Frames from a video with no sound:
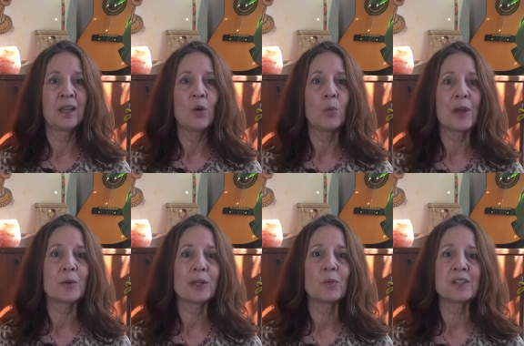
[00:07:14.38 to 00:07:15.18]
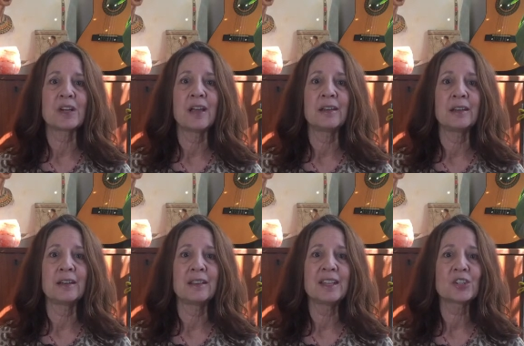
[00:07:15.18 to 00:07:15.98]
Whether it was on
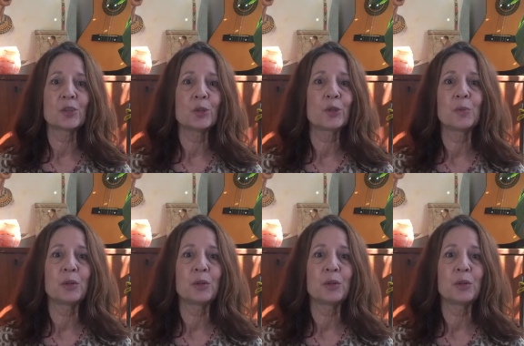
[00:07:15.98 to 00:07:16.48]
this earth